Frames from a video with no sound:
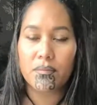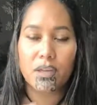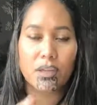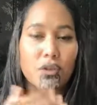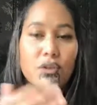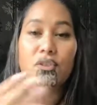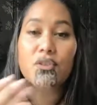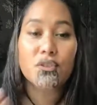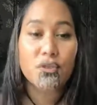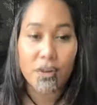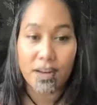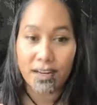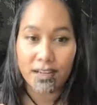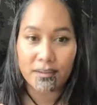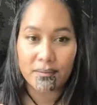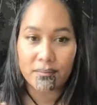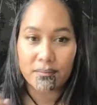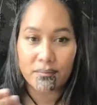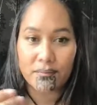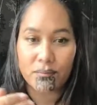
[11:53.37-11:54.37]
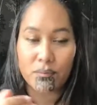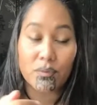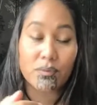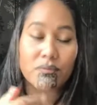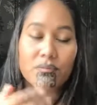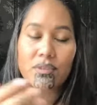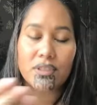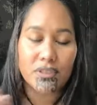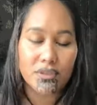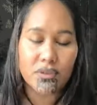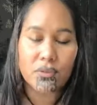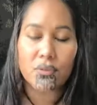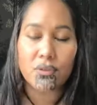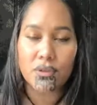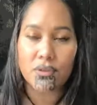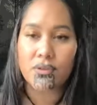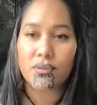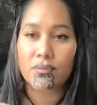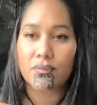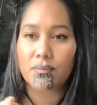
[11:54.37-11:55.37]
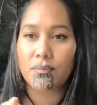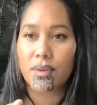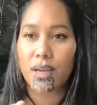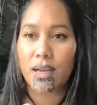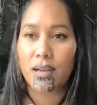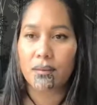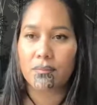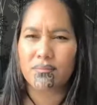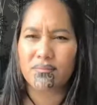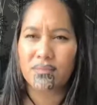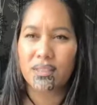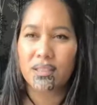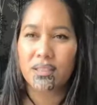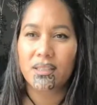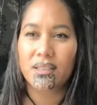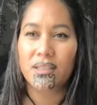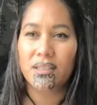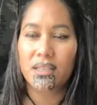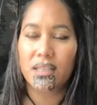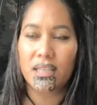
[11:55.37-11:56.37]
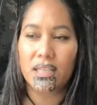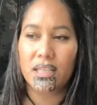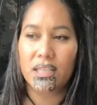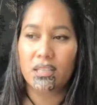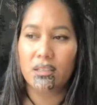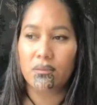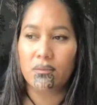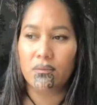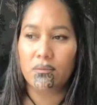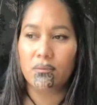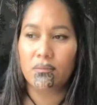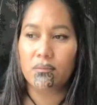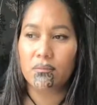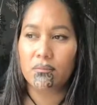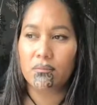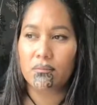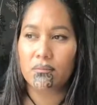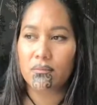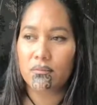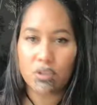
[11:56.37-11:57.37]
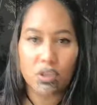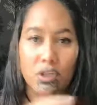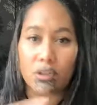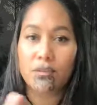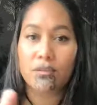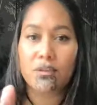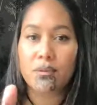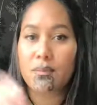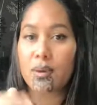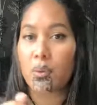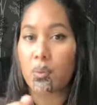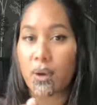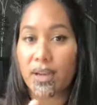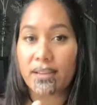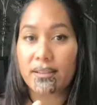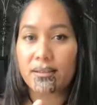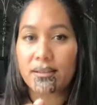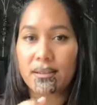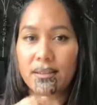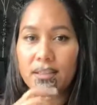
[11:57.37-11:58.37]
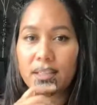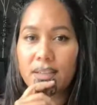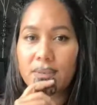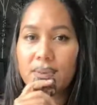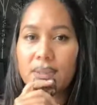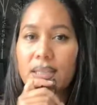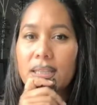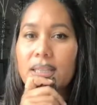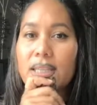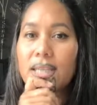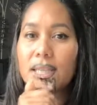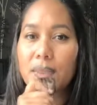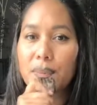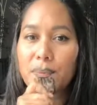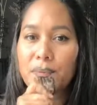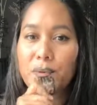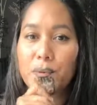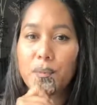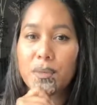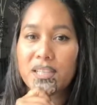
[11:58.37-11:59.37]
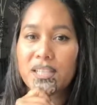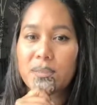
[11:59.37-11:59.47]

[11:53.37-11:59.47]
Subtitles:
used to train, which I still do, and do my weights and everything, and for my